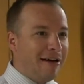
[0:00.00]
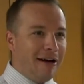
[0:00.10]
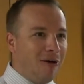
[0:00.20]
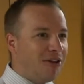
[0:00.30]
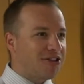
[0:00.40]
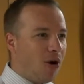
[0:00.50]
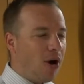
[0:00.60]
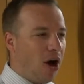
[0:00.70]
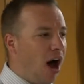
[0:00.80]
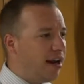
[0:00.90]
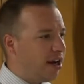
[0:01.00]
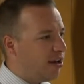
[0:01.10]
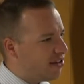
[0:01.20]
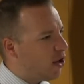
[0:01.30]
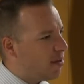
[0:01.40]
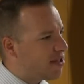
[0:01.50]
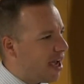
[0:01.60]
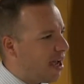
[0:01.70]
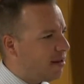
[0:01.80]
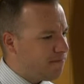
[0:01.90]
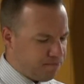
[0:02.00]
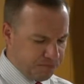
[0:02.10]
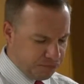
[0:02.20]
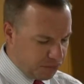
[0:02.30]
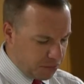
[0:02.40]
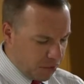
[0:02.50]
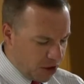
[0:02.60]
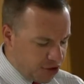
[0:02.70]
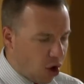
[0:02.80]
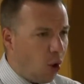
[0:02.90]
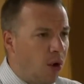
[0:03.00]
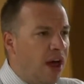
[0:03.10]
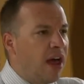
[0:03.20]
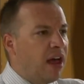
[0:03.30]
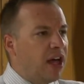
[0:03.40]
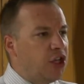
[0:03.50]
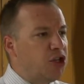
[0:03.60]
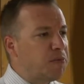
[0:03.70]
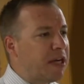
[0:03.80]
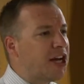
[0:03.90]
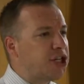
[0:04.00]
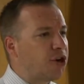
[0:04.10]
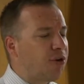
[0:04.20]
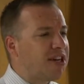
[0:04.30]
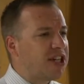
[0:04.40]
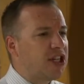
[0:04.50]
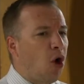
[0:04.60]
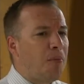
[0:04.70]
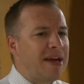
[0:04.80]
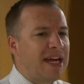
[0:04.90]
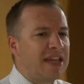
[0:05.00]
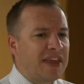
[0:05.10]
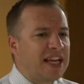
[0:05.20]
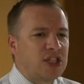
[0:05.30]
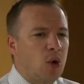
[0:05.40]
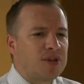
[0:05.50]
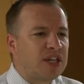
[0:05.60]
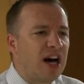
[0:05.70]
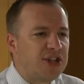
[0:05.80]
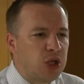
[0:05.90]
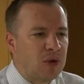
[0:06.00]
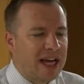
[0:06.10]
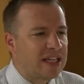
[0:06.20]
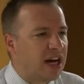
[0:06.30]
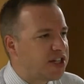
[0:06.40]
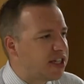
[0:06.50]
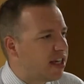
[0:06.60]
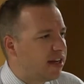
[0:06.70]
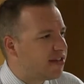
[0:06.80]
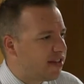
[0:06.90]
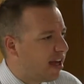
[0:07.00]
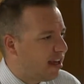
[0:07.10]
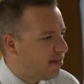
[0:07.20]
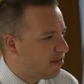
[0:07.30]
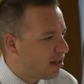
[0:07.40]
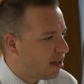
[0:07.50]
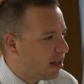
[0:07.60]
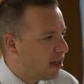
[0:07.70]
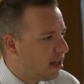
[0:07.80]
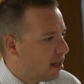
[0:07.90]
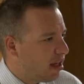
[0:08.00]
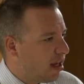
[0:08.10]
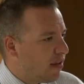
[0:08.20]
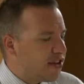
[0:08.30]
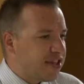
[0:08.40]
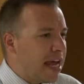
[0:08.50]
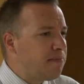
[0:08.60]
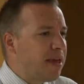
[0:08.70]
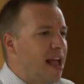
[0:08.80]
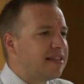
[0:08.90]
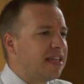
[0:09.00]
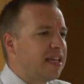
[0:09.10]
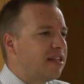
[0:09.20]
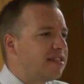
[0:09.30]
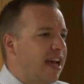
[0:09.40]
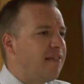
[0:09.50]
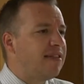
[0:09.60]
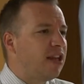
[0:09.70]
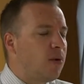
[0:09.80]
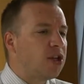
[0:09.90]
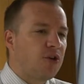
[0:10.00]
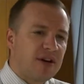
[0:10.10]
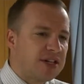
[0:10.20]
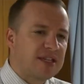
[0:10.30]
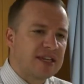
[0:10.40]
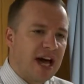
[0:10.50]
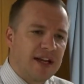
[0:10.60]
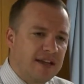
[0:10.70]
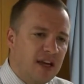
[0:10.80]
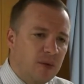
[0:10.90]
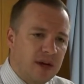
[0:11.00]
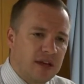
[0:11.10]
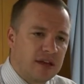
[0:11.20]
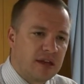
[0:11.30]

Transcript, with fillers: what's going on here? You see what I'm saying? So just because you're a Christian don't mean things don't touch you like it touches the unsaved. The same things that the unsaved deal with, Christians got to deal with.